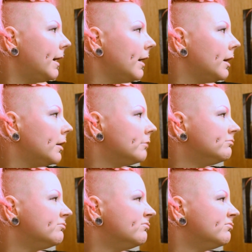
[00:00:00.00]

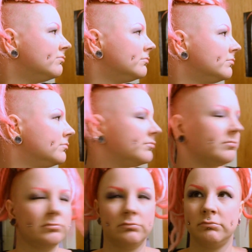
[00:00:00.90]
um,
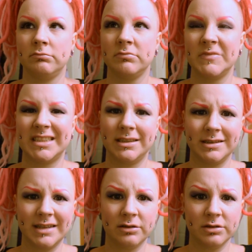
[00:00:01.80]

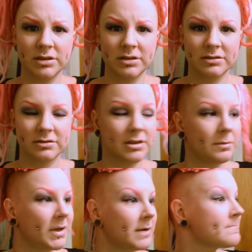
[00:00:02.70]
six hours or
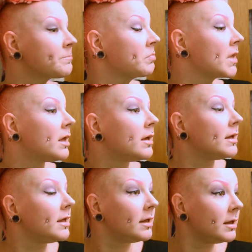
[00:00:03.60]
something
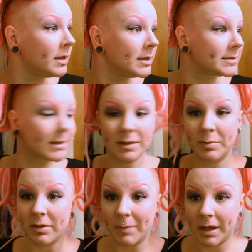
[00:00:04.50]
since I
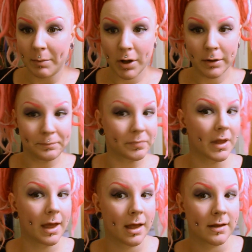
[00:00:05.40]
put the makeup on
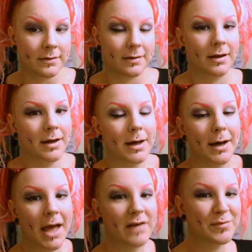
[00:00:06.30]
and
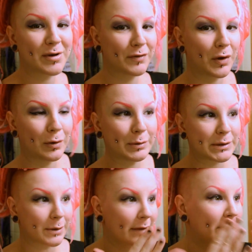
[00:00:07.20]
I have a bit of
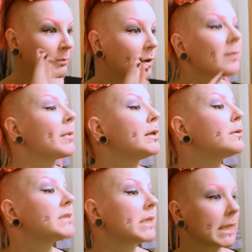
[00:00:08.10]
cold so I have been blowing my
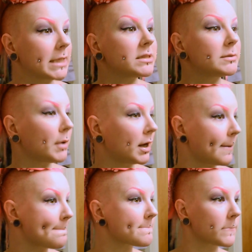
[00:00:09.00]
nose and things
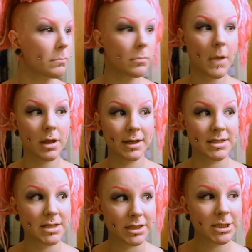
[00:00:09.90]
but
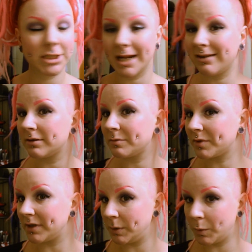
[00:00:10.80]
it does stay on
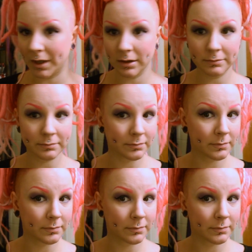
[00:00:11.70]
pretty well